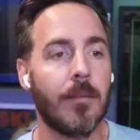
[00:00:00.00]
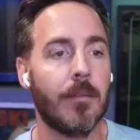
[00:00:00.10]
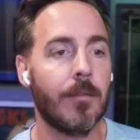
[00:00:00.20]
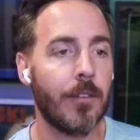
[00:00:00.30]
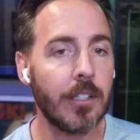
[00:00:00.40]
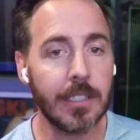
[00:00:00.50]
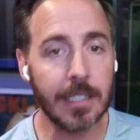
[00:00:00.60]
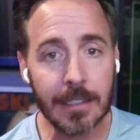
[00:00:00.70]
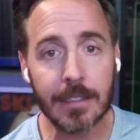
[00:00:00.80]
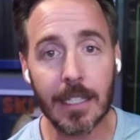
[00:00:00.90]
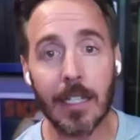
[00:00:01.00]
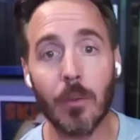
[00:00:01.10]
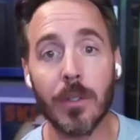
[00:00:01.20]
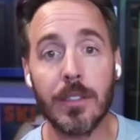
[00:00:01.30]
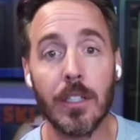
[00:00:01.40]
first instinct
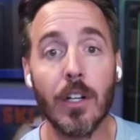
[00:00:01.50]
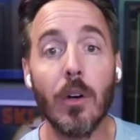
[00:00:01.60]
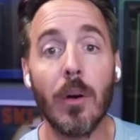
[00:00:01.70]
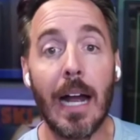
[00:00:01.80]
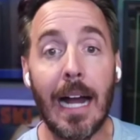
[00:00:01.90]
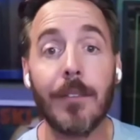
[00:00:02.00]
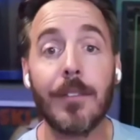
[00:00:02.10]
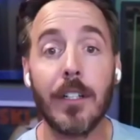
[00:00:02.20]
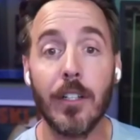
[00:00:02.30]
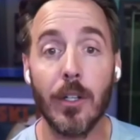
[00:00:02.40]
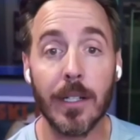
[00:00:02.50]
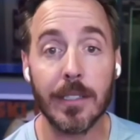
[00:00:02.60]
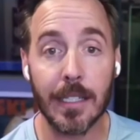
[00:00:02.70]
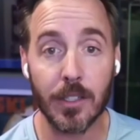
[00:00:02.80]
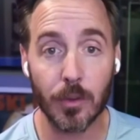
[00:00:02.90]
was to go after
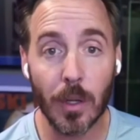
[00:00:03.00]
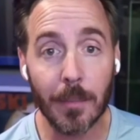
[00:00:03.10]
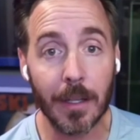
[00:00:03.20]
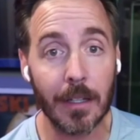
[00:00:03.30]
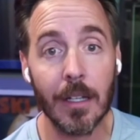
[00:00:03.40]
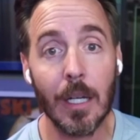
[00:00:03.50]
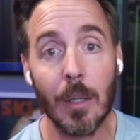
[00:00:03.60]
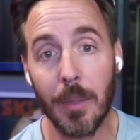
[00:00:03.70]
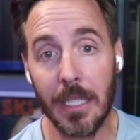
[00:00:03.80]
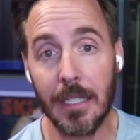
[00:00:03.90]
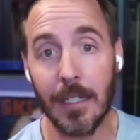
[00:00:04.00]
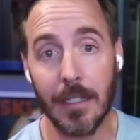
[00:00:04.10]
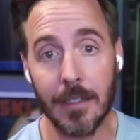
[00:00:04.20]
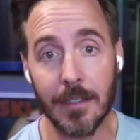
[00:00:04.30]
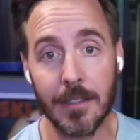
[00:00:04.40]
USA Swimming,
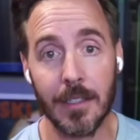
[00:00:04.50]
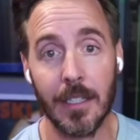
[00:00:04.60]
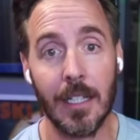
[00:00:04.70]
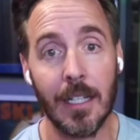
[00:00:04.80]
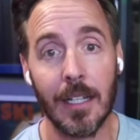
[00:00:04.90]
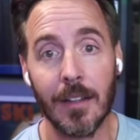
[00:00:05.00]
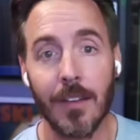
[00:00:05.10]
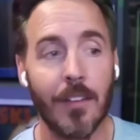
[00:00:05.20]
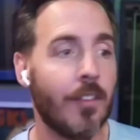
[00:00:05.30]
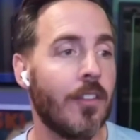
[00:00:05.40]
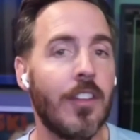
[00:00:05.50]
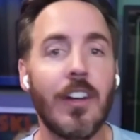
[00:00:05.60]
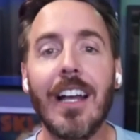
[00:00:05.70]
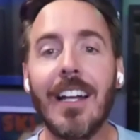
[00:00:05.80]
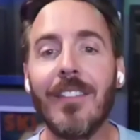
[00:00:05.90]
because they're
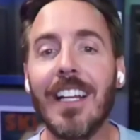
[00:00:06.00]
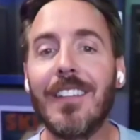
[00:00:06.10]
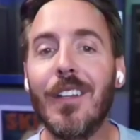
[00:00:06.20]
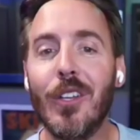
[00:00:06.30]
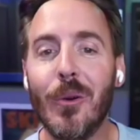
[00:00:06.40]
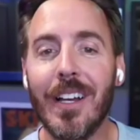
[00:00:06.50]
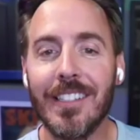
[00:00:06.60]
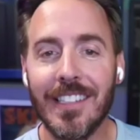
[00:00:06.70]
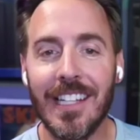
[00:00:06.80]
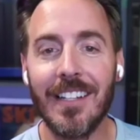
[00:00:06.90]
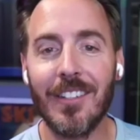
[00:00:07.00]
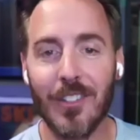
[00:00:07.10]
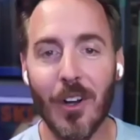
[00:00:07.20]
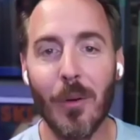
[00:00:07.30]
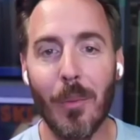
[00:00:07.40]
kind of like the US ski and
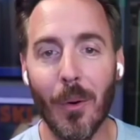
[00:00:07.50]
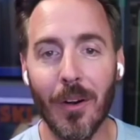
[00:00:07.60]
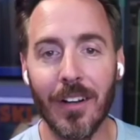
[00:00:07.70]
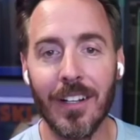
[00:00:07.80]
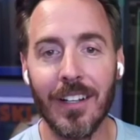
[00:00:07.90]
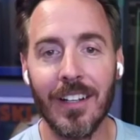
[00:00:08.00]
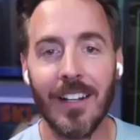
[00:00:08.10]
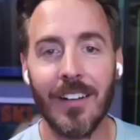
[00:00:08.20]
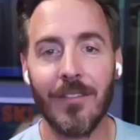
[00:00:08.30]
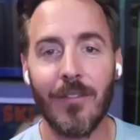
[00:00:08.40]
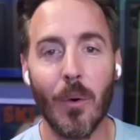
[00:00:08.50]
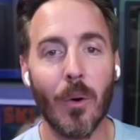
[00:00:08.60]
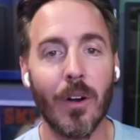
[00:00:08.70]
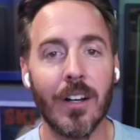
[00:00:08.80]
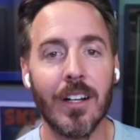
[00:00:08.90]
snowboard
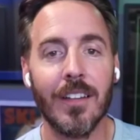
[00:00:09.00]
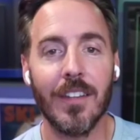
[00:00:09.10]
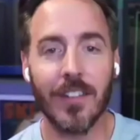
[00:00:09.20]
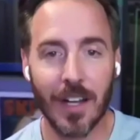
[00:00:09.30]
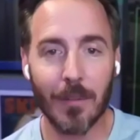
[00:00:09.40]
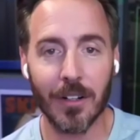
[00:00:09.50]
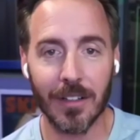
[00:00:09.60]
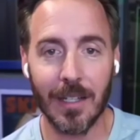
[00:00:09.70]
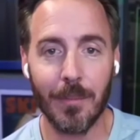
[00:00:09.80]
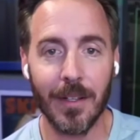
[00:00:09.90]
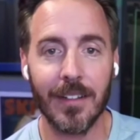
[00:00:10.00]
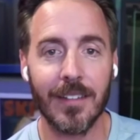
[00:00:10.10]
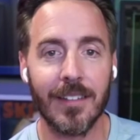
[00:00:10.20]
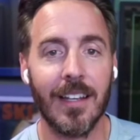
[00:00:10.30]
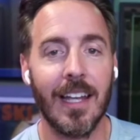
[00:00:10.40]
for the Summer
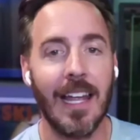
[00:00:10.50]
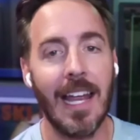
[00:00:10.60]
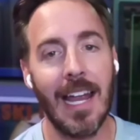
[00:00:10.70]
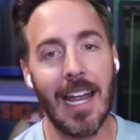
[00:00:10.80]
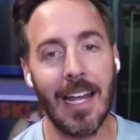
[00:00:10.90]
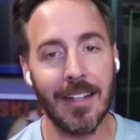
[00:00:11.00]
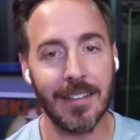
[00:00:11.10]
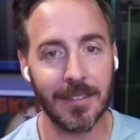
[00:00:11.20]
Olympics. And